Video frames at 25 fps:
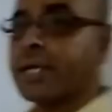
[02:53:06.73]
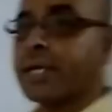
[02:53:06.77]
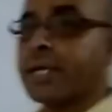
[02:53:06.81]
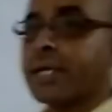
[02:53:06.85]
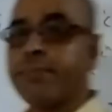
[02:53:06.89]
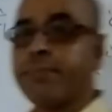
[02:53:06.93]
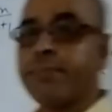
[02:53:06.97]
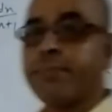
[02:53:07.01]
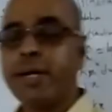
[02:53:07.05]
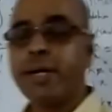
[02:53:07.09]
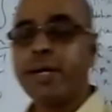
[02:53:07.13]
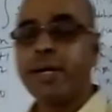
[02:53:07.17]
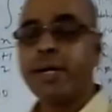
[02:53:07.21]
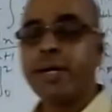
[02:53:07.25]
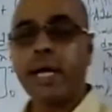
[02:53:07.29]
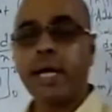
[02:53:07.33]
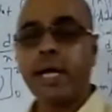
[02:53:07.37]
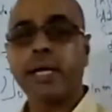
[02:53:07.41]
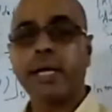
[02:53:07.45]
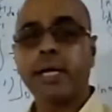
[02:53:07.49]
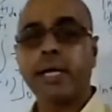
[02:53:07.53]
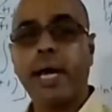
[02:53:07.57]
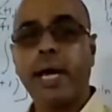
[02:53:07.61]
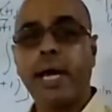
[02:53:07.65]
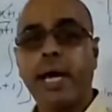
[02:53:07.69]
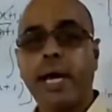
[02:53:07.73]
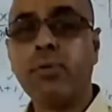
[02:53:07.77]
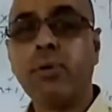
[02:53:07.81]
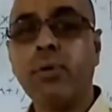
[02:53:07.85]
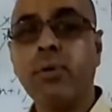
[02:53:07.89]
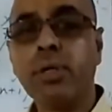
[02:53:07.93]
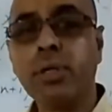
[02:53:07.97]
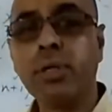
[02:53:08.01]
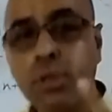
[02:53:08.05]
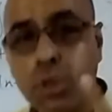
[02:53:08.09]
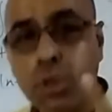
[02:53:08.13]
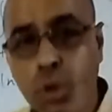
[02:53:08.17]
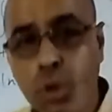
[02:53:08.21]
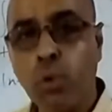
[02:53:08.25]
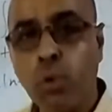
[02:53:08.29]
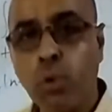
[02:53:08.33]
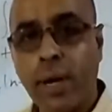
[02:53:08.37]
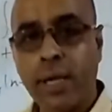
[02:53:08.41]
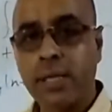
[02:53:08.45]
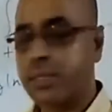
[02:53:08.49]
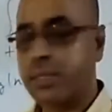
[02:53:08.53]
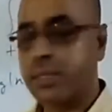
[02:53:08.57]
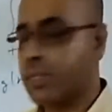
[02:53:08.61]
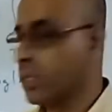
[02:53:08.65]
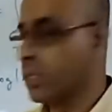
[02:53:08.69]
let me take x equal to 2
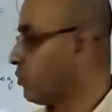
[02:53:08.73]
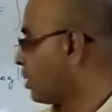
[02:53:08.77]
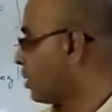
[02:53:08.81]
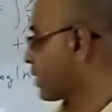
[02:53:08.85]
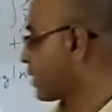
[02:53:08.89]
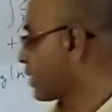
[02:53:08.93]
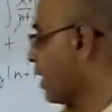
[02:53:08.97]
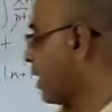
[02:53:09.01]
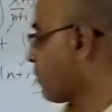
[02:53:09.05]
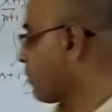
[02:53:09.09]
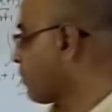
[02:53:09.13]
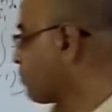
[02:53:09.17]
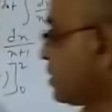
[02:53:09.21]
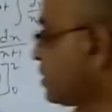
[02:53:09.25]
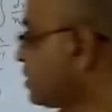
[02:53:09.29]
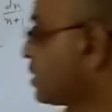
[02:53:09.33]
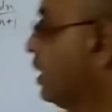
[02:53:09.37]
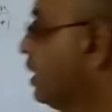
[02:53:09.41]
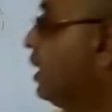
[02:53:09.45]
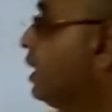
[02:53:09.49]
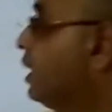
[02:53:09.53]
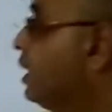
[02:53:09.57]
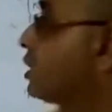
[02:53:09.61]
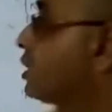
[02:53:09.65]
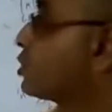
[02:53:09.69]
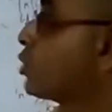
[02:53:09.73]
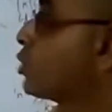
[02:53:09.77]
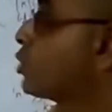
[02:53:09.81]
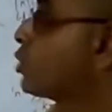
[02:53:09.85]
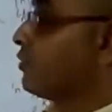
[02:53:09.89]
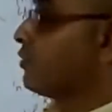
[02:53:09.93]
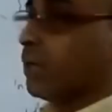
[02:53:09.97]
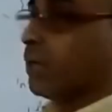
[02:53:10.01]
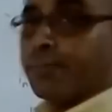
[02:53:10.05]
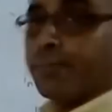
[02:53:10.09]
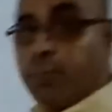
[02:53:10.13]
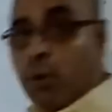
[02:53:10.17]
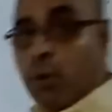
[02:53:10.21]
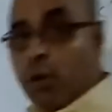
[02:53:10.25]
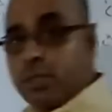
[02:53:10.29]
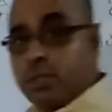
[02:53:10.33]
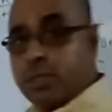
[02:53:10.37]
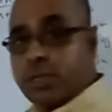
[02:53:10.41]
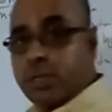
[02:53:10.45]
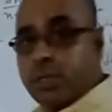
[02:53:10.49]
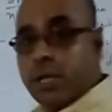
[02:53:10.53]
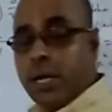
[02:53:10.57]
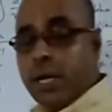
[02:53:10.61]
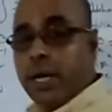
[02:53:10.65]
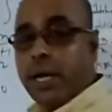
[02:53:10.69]
and see what happens. So I will put
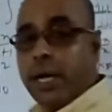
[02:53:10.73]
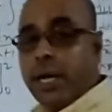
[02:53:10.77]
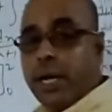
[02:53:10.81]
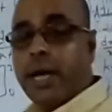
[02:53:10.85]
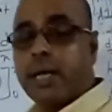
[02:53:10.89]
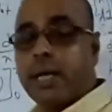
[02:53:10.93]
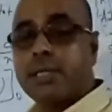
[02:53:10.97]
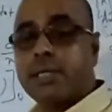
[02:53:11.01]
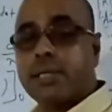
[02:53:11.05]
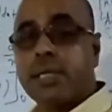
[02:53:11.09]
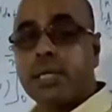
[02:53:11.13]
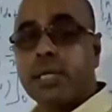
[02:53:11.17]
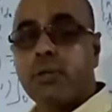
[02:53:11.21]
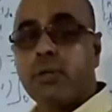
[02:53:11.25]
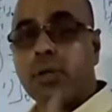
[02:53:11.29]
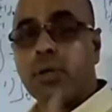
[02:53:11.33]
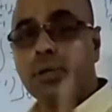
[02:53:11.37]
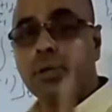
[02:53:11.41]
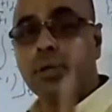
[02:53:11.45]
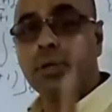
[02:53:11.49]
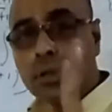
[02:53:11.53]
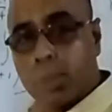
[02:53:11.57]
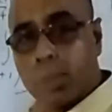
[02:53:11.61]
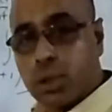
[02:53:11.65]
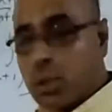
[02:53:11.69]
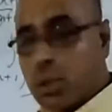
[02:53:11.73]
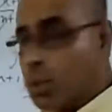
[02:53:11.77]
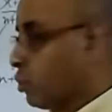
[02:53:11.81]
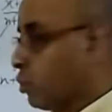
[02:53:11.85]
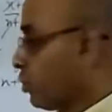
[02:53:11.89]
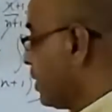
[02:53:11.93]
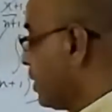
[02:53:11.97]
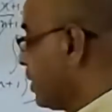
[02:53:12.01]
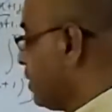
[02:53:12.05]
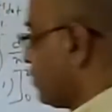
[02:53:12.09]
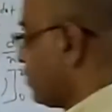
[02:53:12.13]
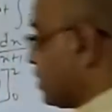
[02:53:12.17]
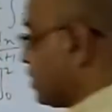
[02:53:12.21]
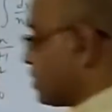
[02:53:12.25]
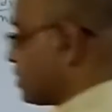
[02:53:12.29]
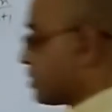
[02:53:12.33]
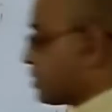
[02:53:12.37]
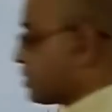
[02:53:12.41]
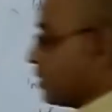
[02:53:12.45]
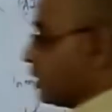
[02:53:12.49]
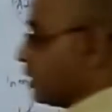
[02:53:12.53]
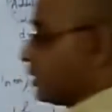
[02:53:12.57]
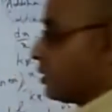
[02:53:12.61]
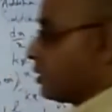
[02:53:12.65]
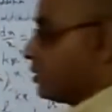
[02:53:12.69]
x equal to 2
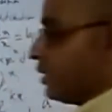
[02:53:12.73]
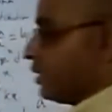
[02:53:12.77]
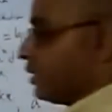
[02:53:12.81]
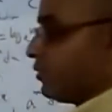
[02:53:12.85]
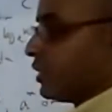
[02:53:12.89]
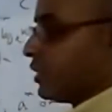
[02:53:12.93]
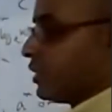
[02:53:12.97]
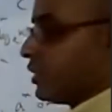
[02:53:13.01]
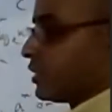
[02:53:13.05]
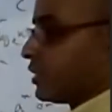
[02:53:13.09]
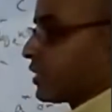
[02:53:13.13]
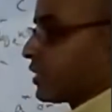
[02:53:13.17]
in this